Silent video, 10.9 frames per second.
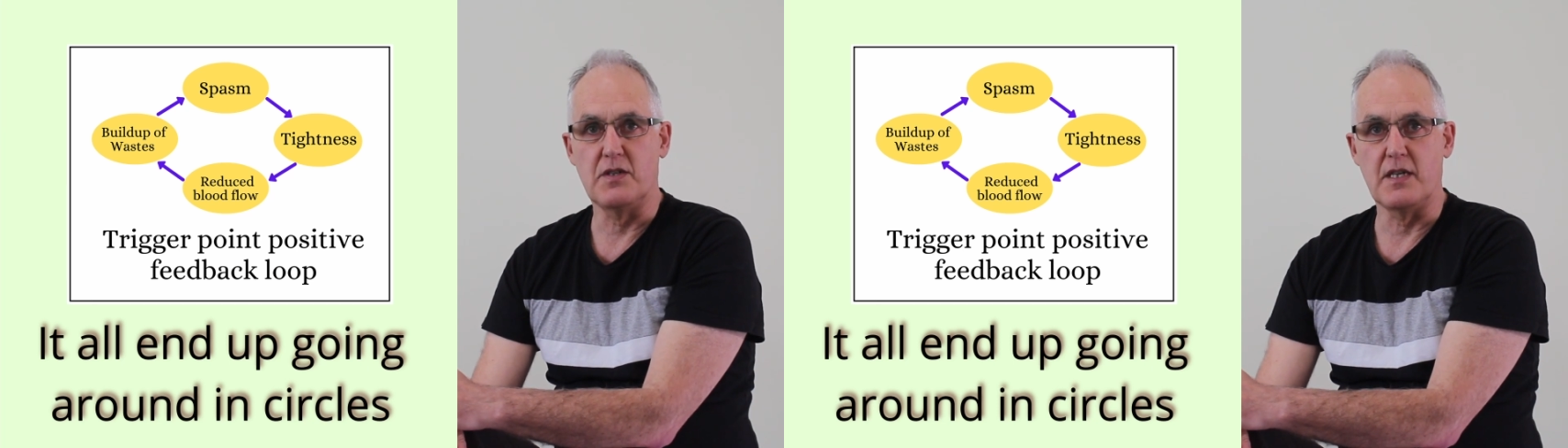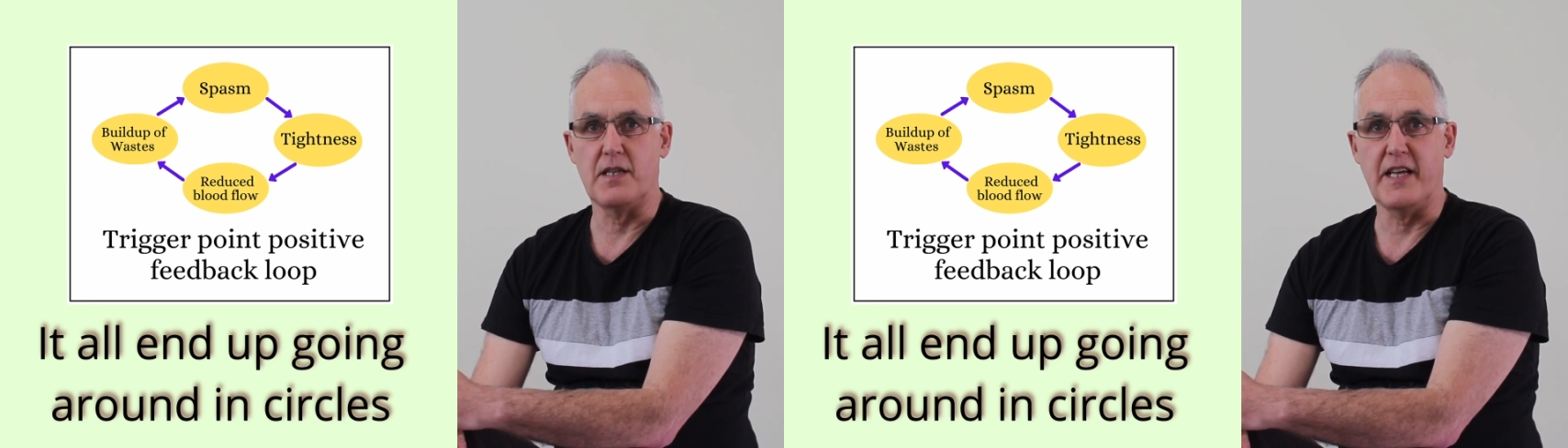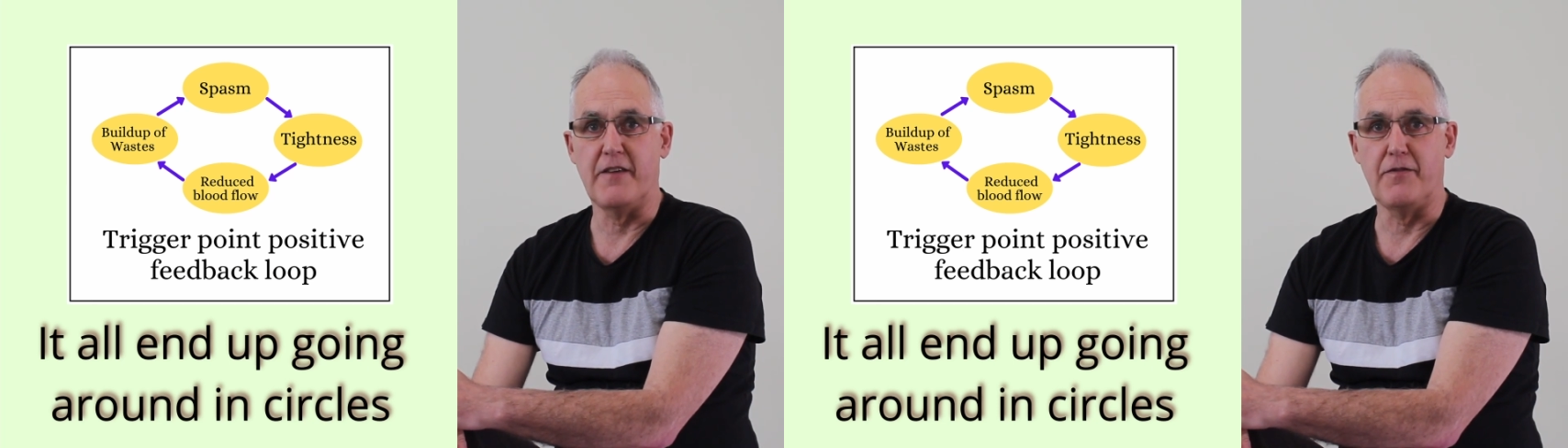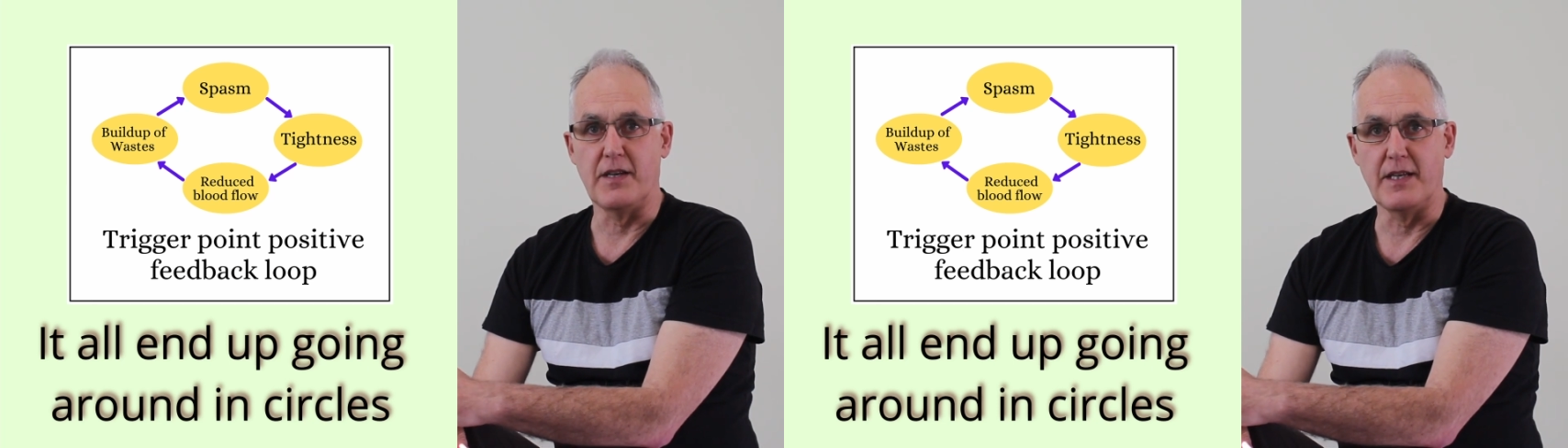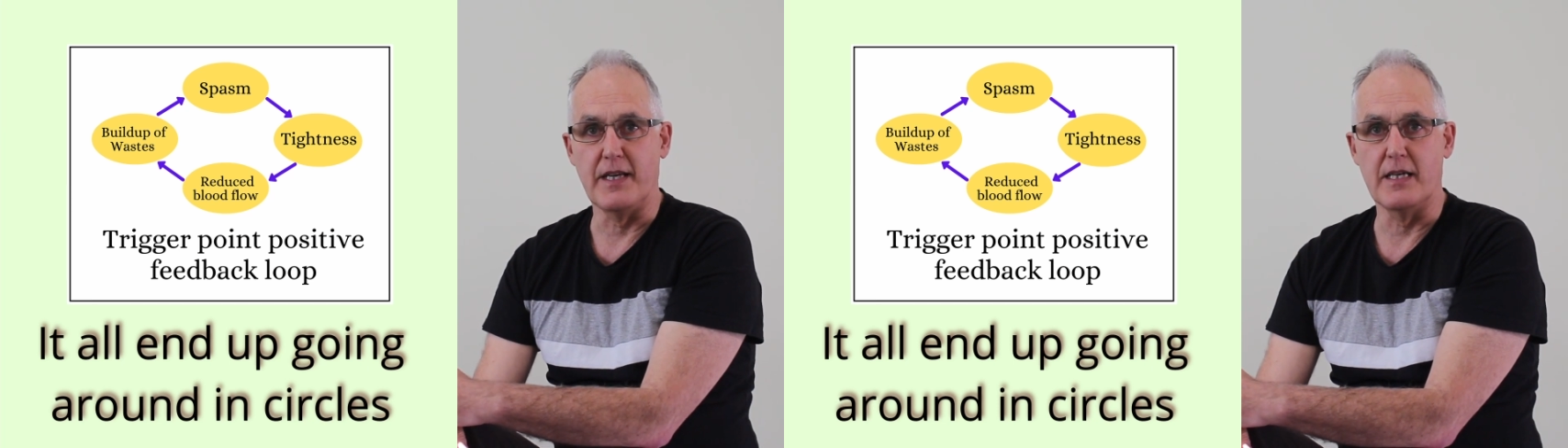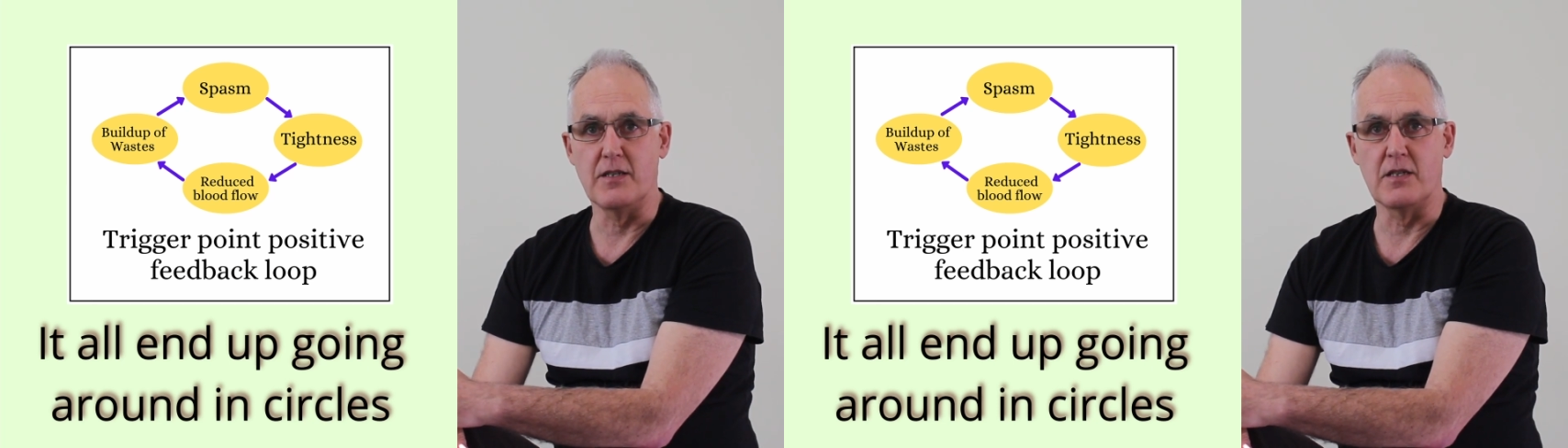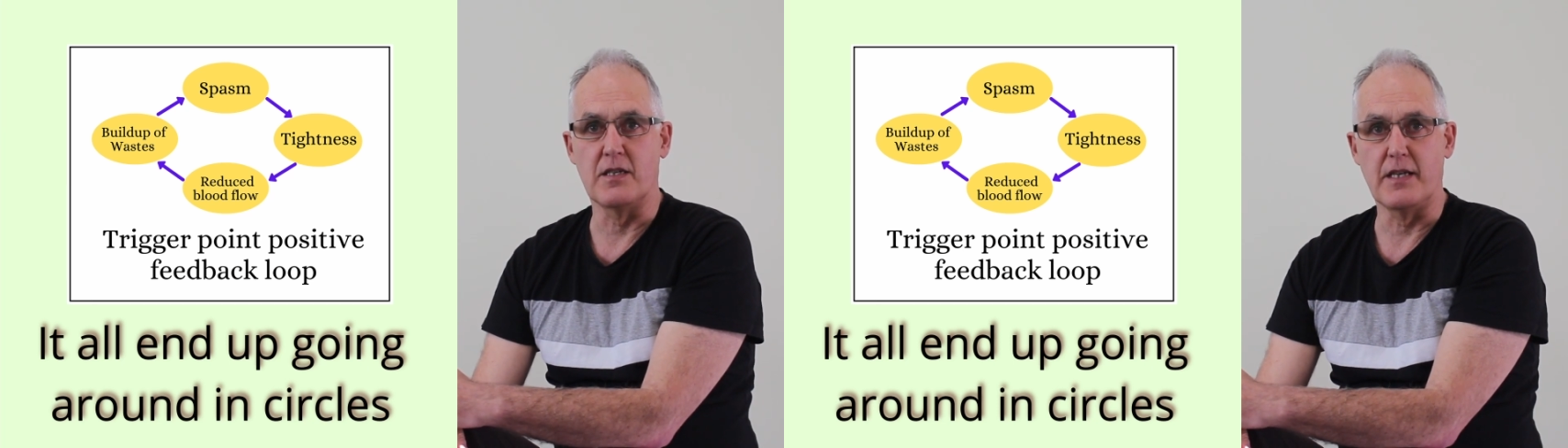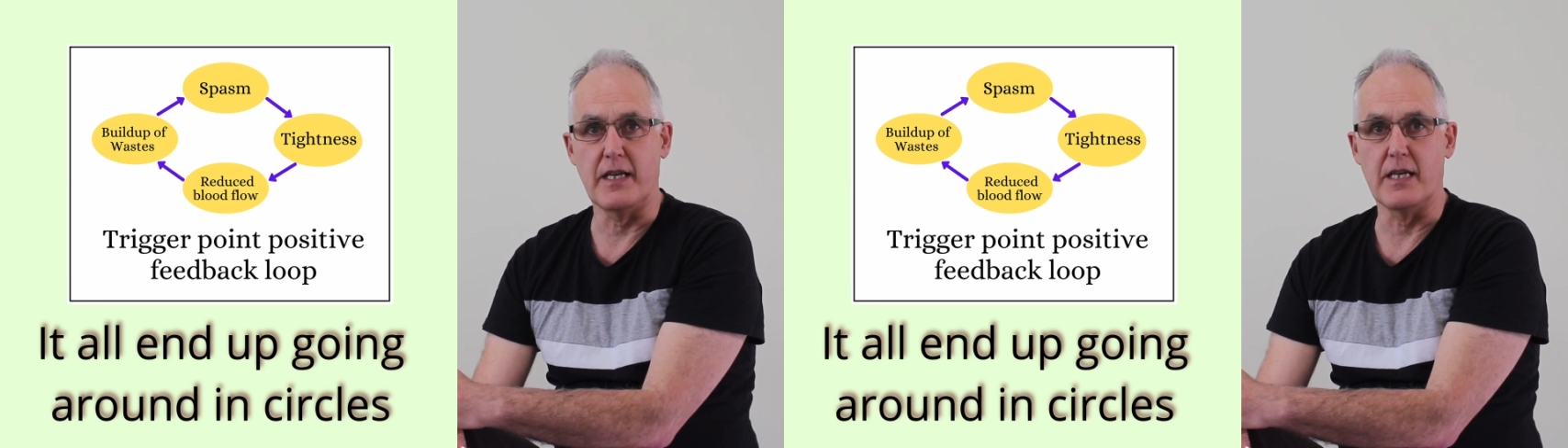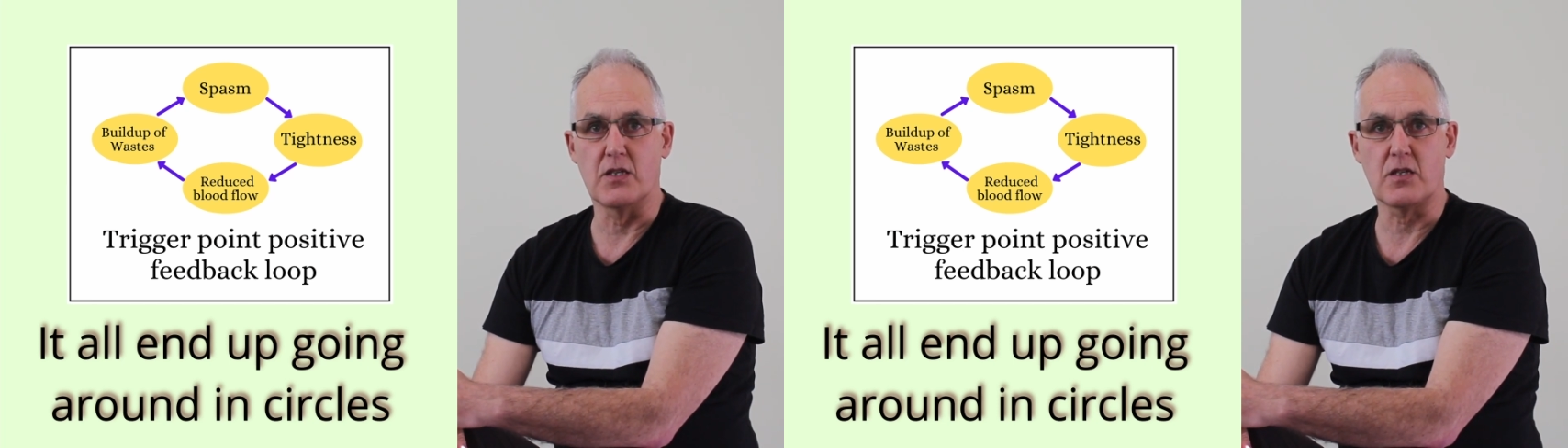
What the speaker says: sit there for years and years,